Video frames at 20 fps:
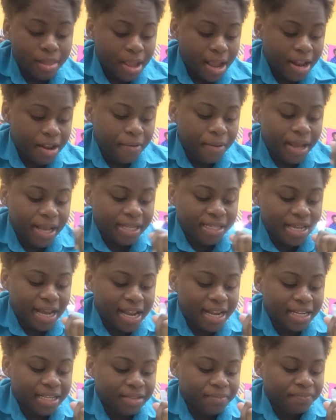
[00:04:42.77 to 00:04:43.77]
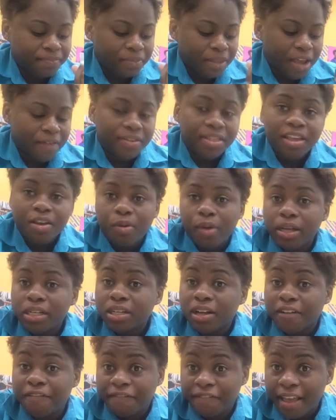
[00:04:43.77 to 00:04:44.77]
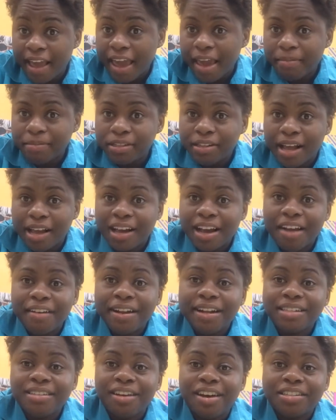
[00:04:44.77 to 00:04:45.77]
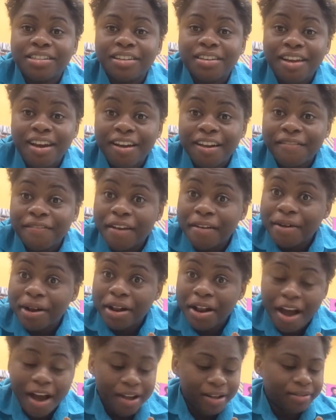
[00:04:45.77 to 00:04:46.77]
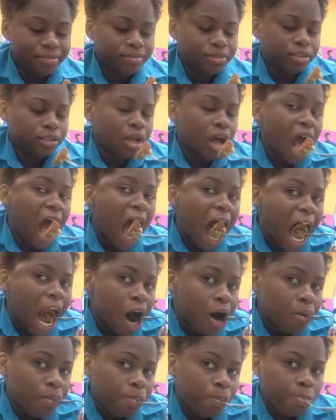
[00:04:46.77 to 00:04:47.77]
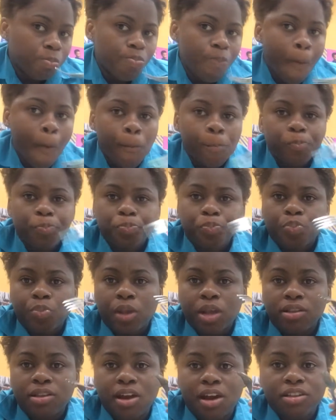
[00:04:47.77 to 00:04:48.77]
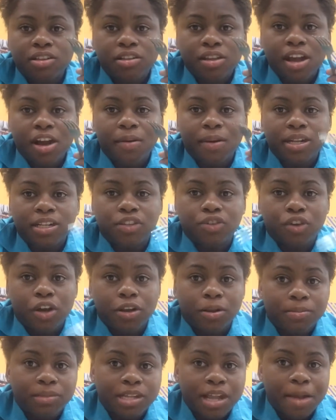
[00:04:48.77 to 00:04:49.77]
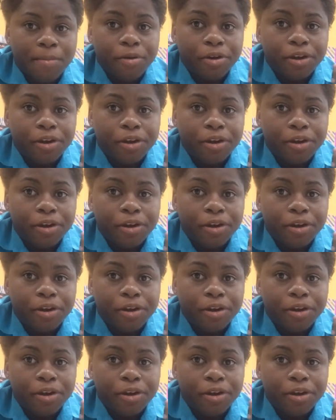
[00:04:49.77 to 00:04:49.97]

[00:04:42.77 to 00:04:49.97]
Anyways, and everything works off time, so I can't talk to y'all very long. So talk to y'all when it's going on with time,